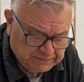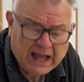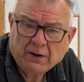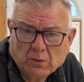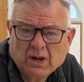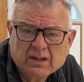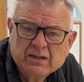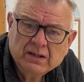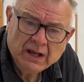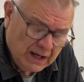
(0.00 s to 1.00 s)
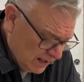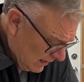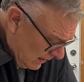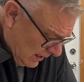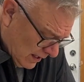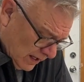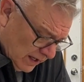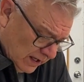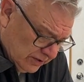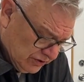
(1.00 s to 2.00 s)
yeah, it works.
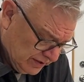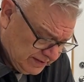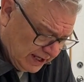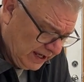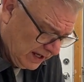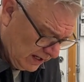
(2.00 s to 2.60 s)
Just